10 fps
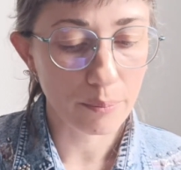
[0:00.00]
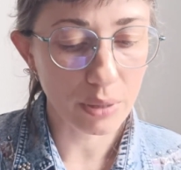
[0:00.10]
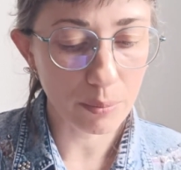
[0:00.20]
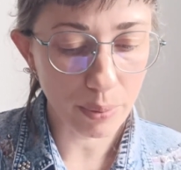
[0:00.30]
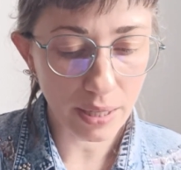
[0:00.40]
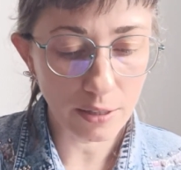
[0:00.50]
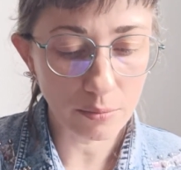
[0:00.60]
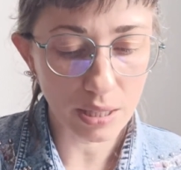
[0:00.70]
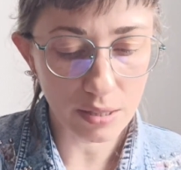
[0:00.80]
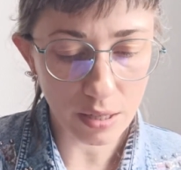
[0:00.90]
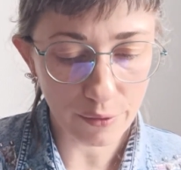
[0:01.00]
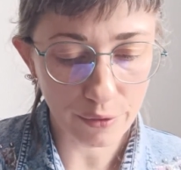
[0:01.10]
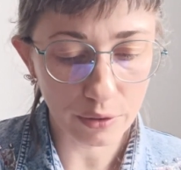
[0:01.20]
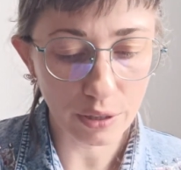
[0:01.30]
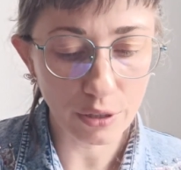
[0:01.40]
My pain, my
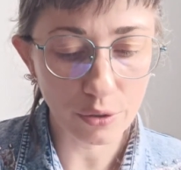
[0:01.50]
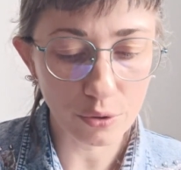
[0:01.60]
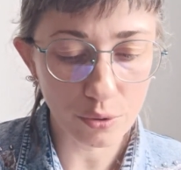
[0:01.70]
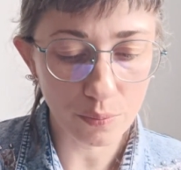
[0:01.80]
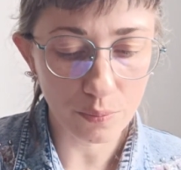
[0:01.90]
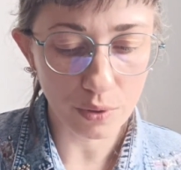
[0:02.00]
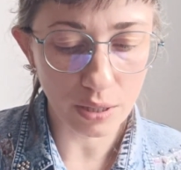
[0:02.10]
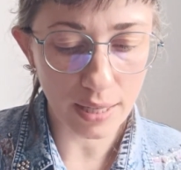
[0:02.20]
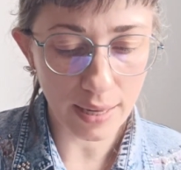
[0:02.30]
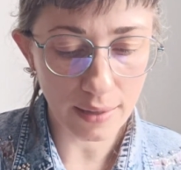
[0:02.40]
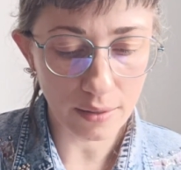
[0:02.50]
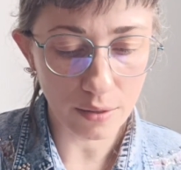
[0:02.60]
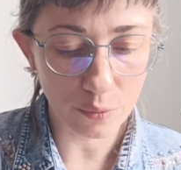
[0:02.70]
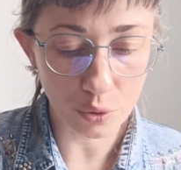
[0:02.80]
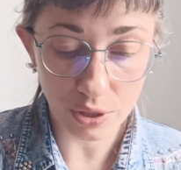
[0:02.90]
suffering would
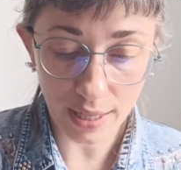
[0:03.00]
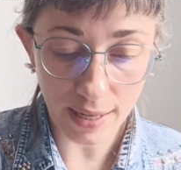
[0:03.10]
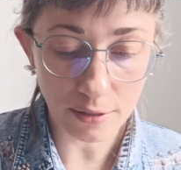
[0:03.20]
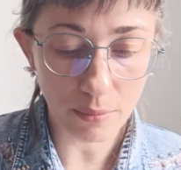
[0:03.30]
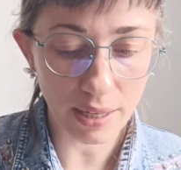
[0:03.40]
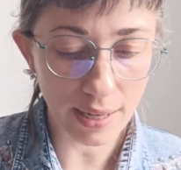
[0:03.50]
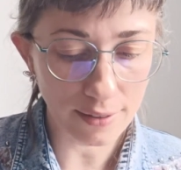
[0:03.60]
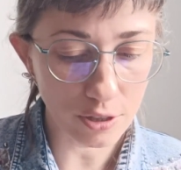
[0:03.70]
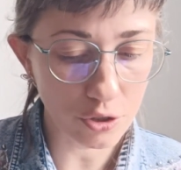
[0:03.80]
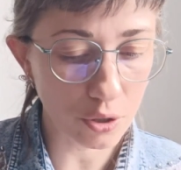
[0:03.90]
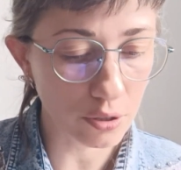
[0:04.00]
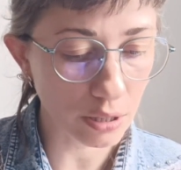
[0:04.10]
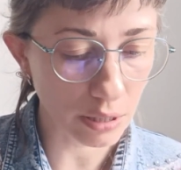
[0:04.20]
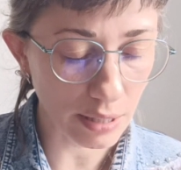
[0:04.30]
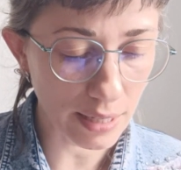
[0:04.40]
gain my editor
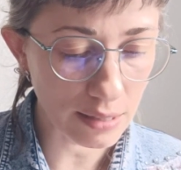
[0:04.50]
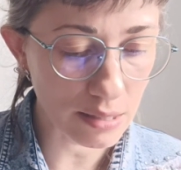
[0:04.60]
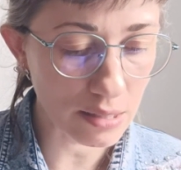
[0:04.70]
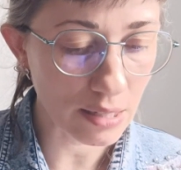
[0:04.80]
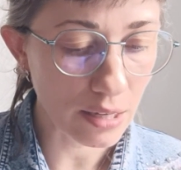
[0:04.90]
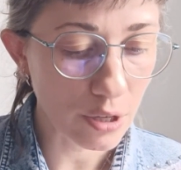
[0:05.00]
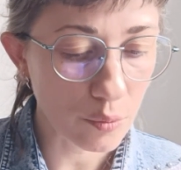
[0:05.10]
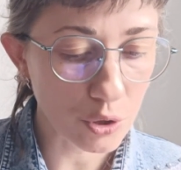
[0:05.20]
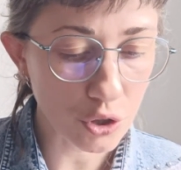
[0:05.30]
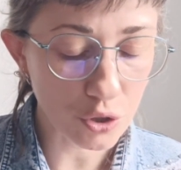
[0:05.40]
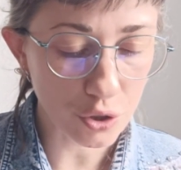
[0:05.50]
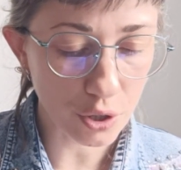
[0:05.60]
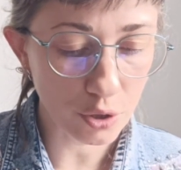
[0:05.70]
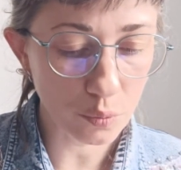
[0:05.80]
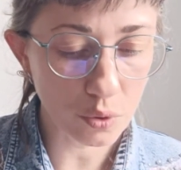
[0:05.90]
clicks, which in
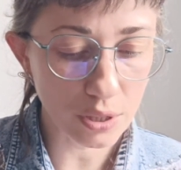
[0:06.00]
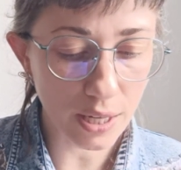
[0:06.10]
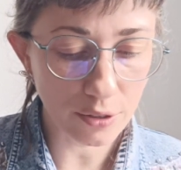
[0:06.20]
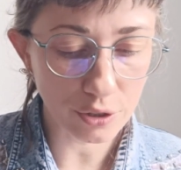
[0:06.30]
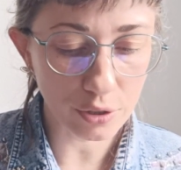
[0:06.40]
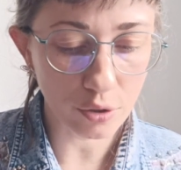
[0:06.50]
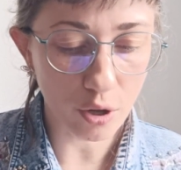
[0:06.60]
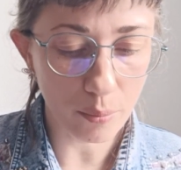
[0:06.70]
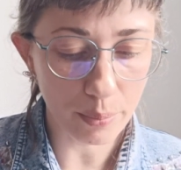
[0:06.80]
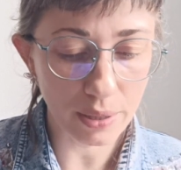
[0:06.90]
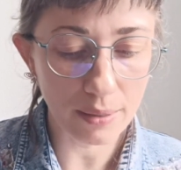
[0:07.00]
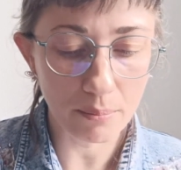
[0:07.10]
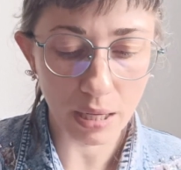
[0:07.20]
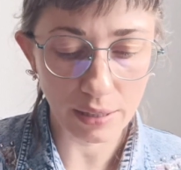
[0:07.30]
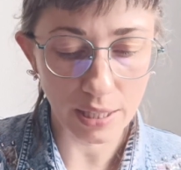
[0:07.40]
turn would gain her company
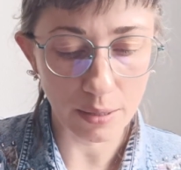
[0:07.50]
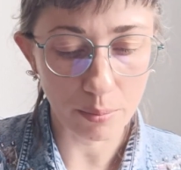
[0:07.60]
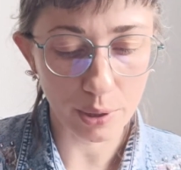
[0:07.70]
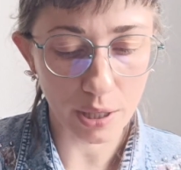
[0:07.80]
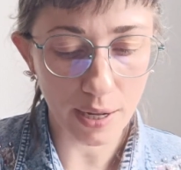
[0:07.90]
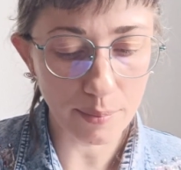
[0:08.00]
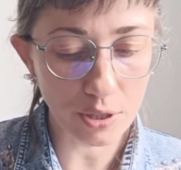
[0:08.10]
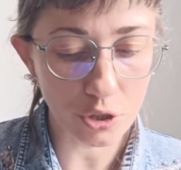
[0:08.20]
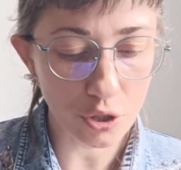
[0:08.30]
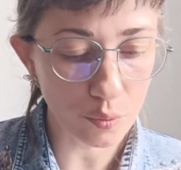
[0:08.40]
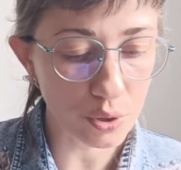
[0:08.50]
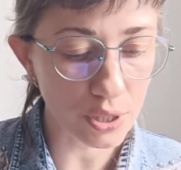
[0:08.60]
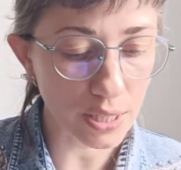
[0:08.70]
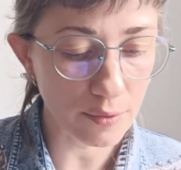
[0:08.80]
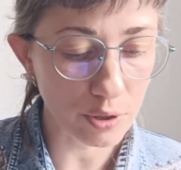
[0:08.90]
money. Perhaps she would
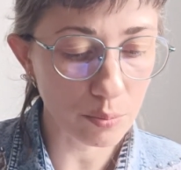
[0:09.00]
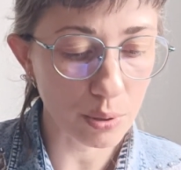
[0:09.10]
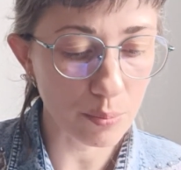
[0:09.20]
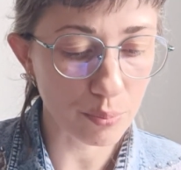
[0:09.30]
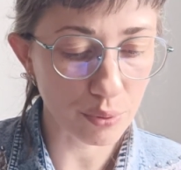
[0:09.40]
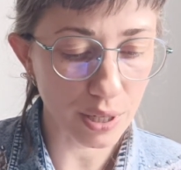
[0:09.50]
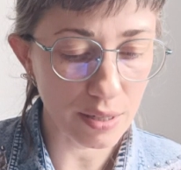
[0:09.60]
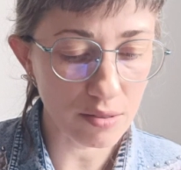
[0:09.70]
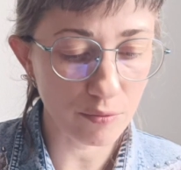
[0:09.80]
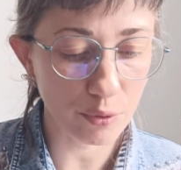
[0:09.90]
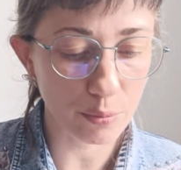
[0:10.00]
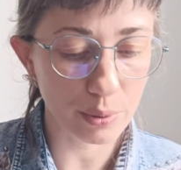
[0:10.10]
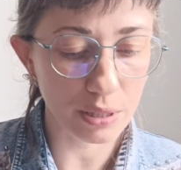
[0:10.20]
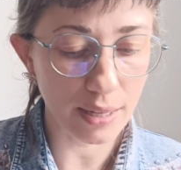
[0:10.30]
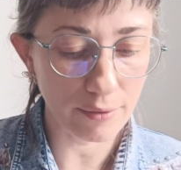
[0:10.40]
even be praised for
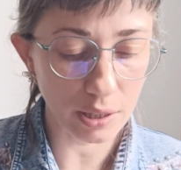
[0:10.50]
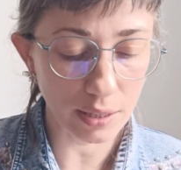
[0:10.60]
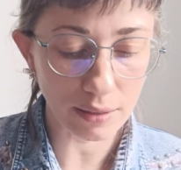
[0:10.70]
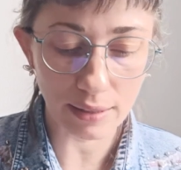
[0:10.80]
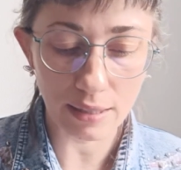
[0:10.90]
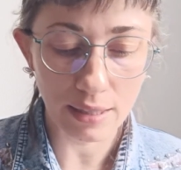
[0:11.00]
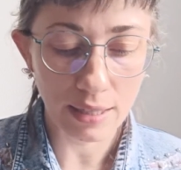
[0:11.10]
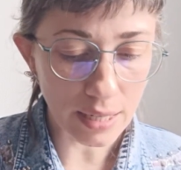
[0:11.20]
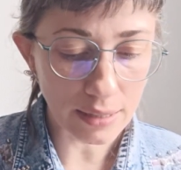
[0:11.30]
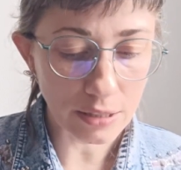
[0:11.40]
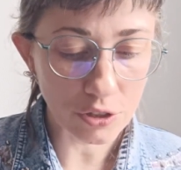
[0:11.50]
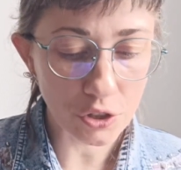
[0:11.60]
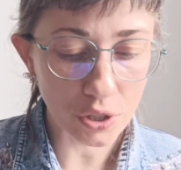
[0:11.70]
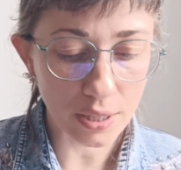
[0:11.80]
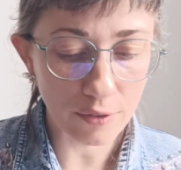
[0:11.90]
benevolently deigning
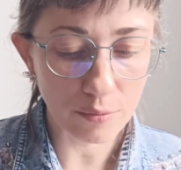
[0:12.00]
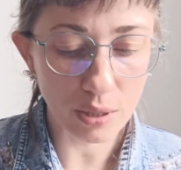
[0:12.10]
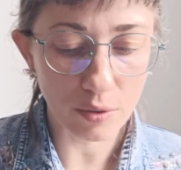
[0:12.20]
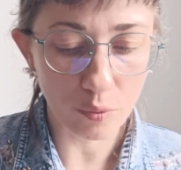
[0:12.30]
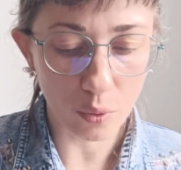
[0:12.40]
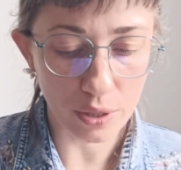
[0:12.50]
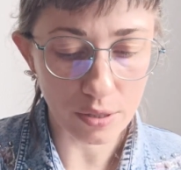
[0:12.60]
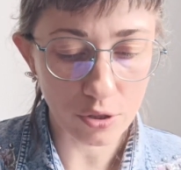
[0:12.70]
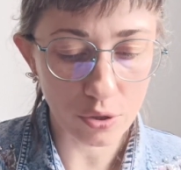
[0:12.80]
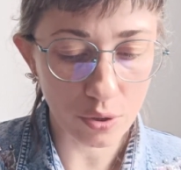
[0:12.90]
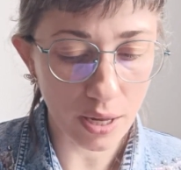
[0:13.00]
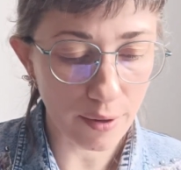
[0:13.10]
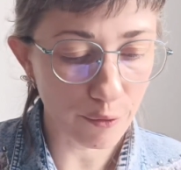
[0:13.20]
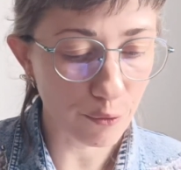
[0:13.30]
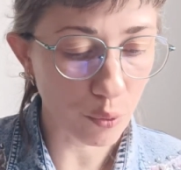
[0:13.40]
to give me a voice, to
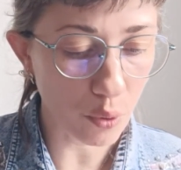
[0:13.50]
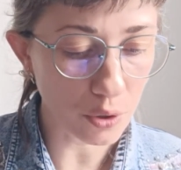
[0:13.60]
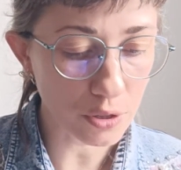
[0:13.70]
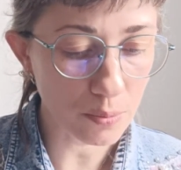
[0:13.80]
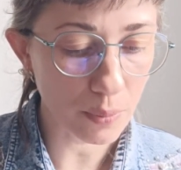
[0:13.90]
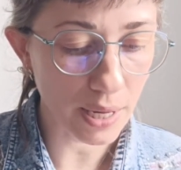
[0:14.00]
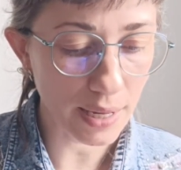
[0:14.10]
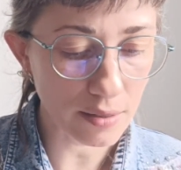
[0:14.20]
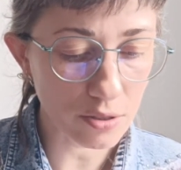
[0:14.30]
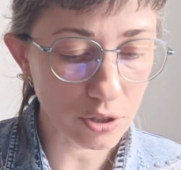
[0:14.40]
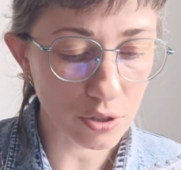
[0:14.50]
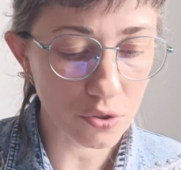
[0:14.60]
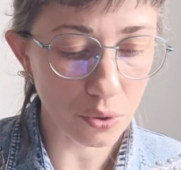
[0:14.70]
have fought past her